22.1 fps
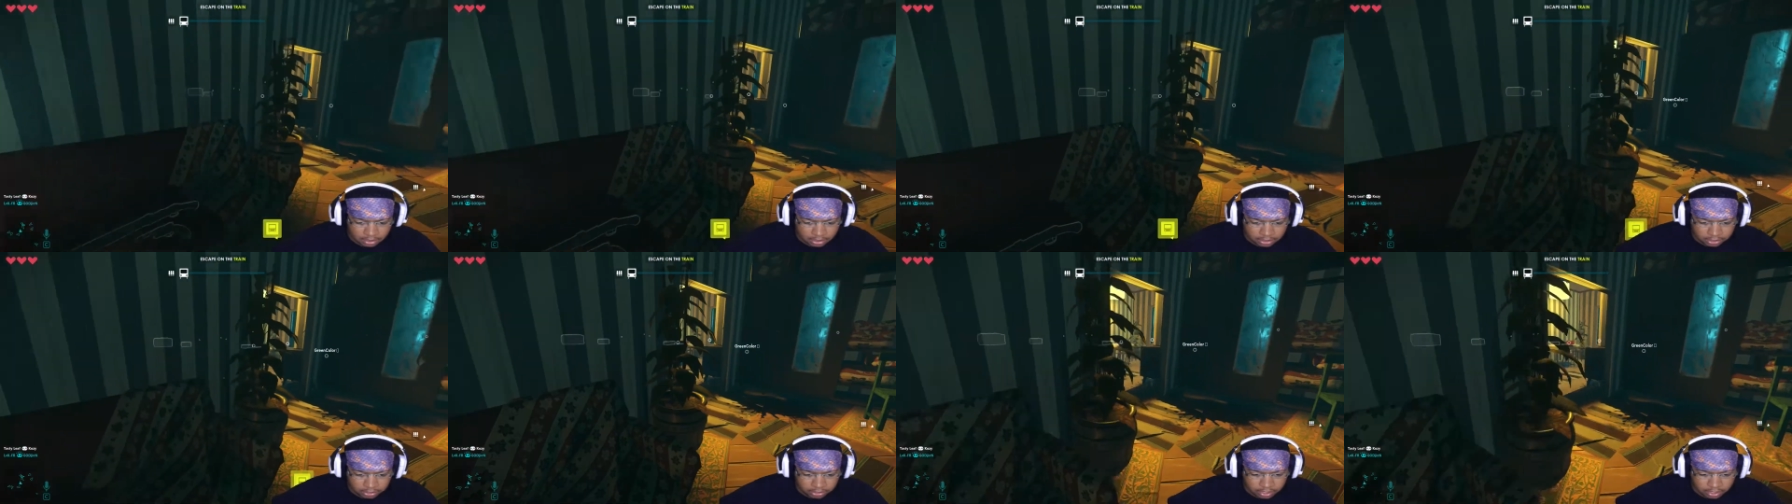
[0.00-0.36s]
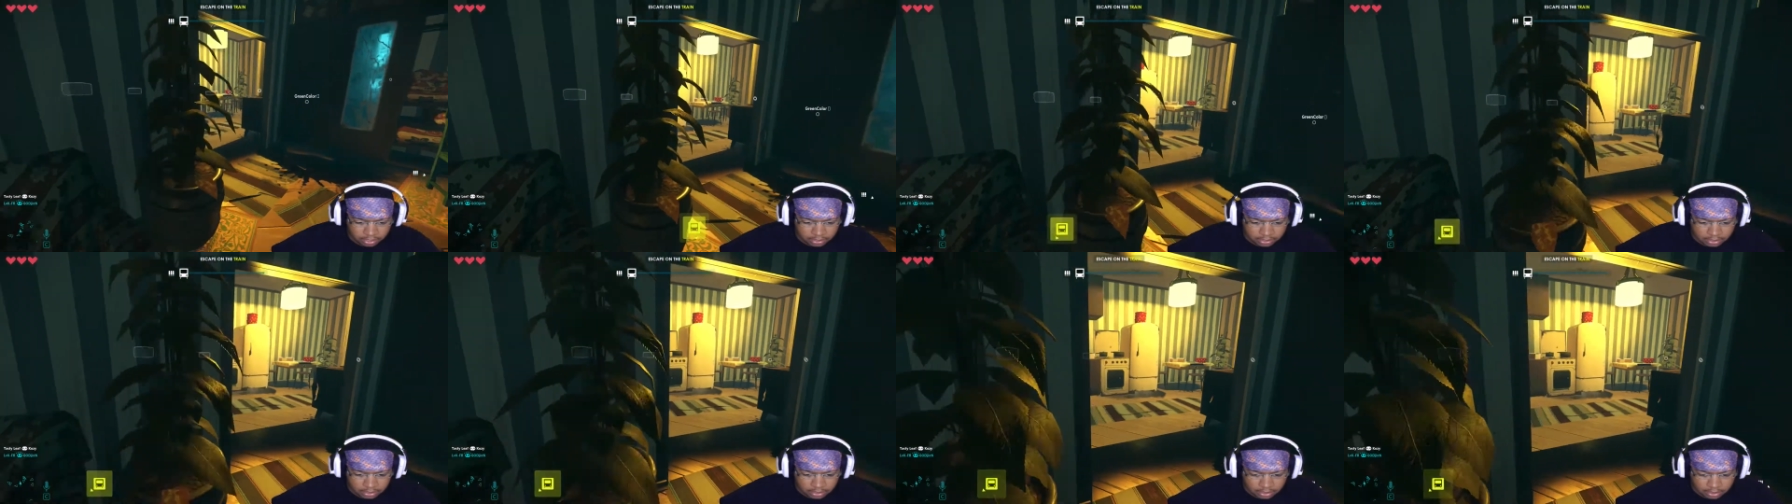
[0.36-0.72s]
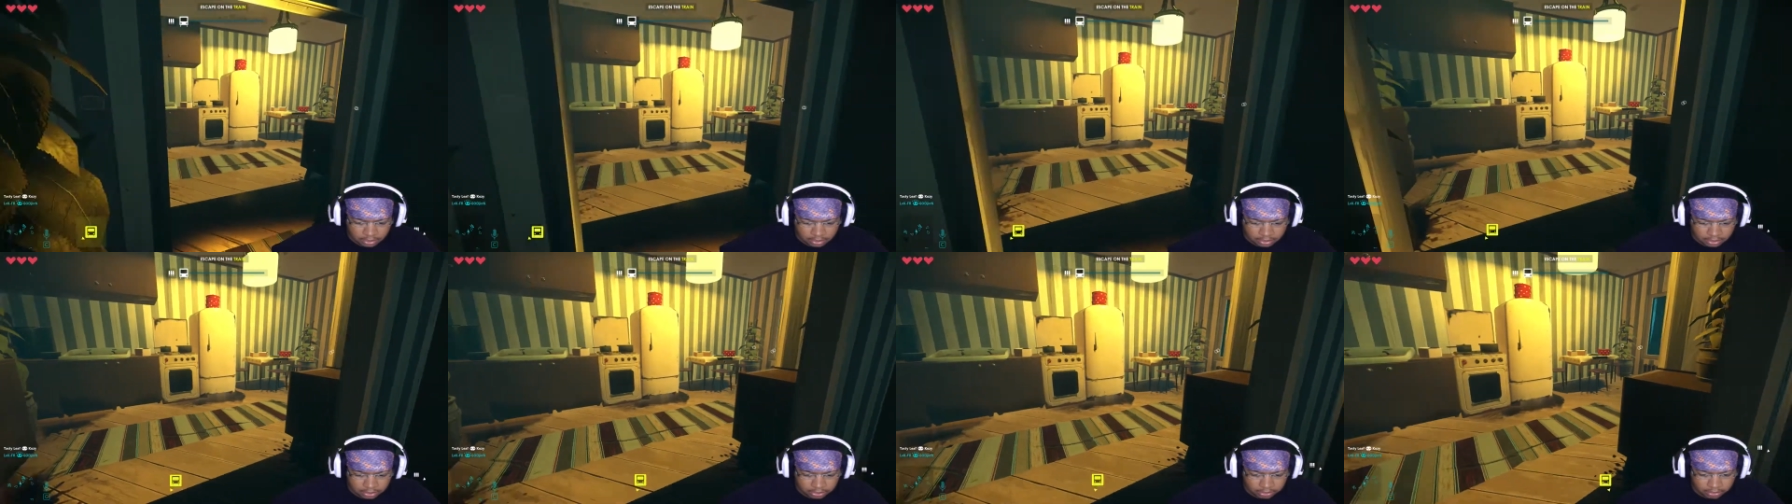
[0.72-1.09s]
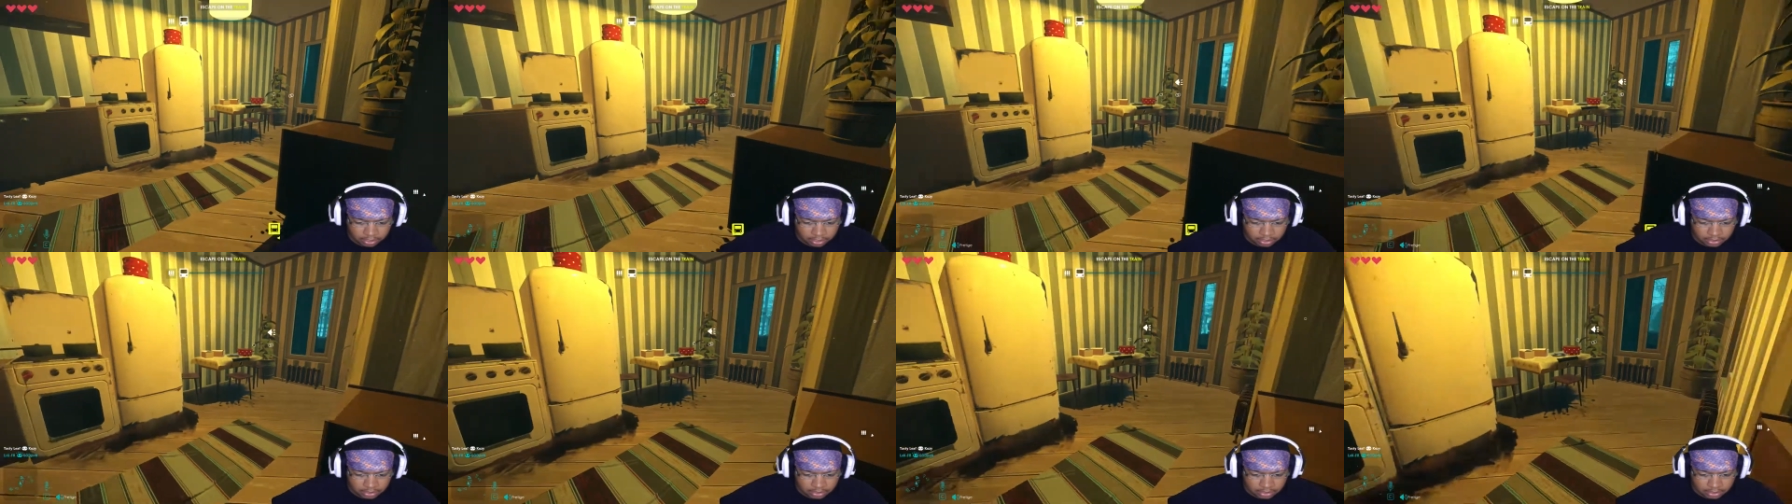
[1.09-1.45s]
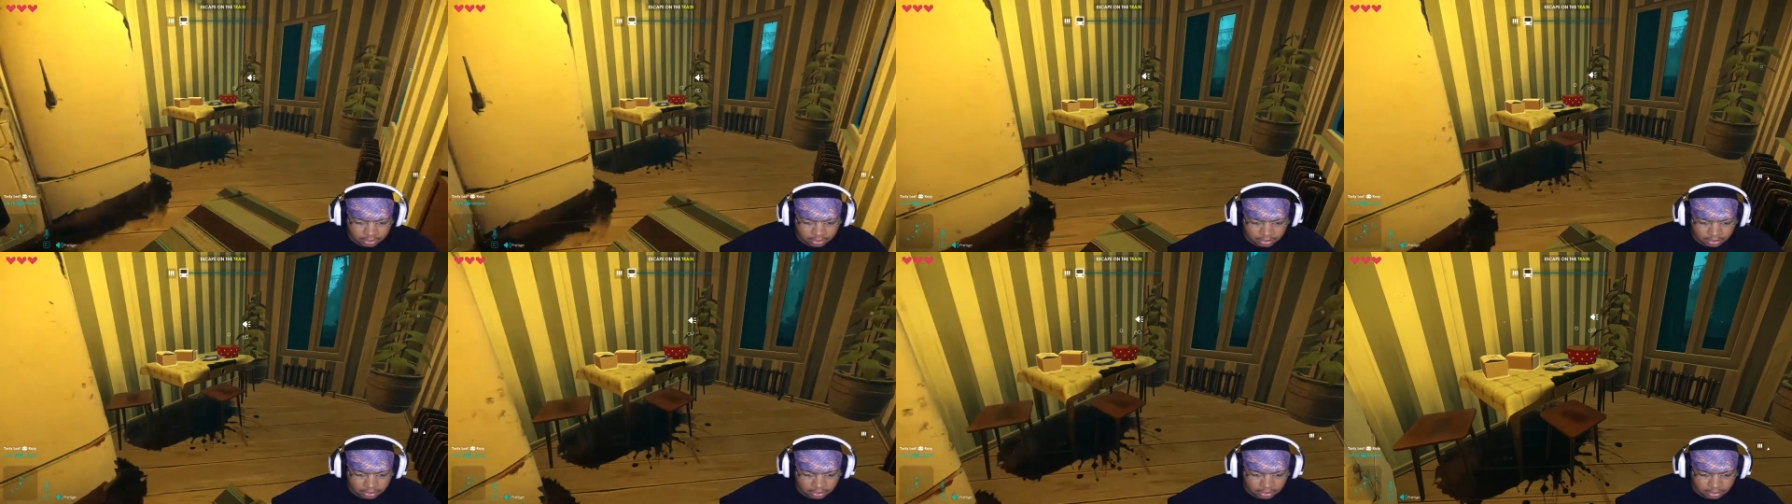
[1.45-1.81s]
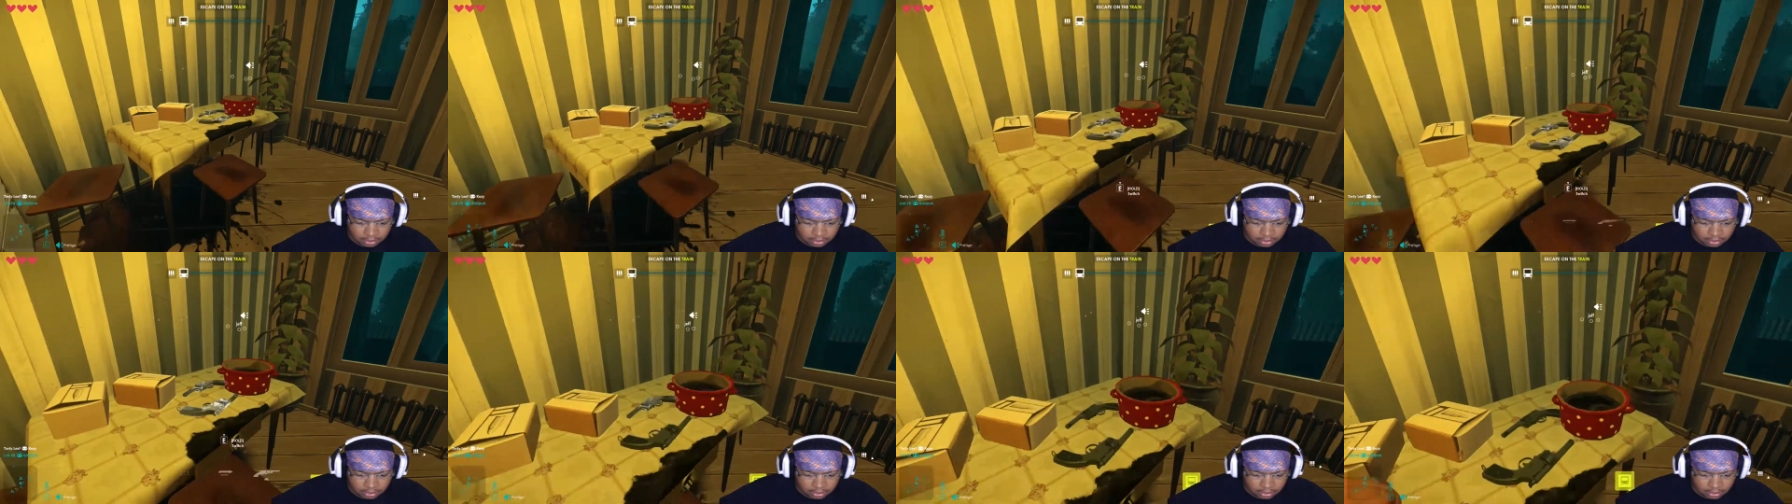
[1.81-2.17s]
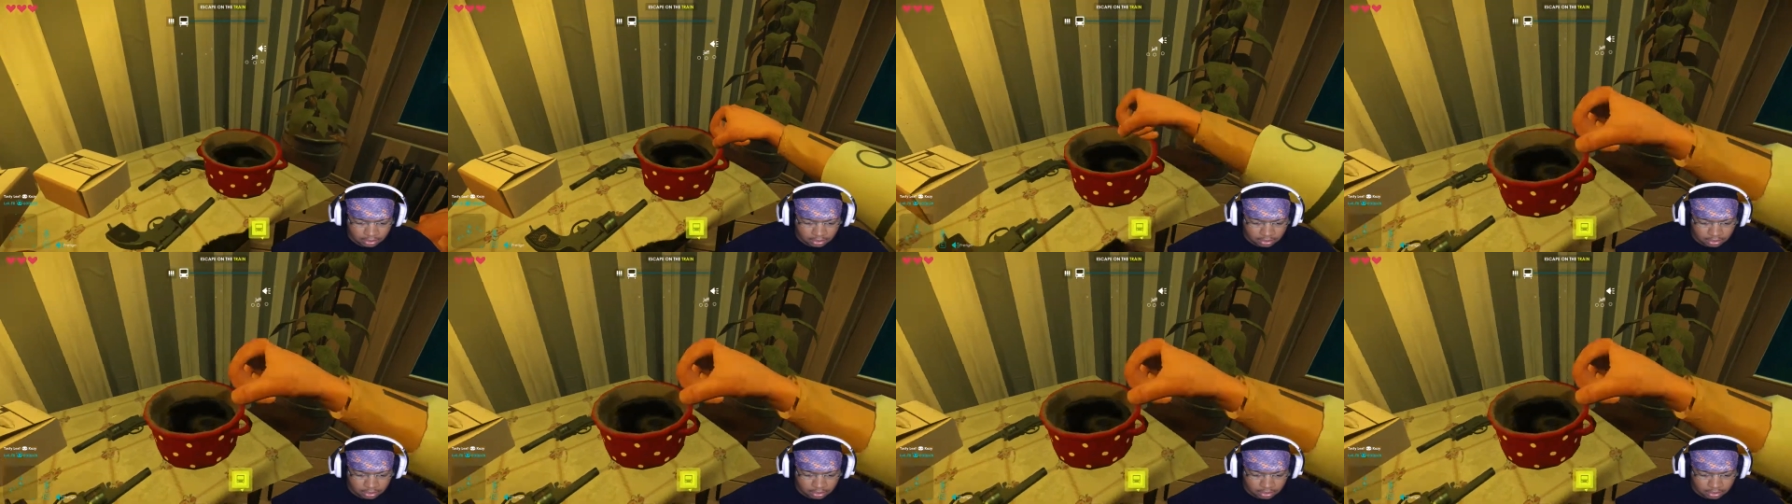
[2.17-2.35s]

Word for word: Share guns. Share guns. Go, go, go.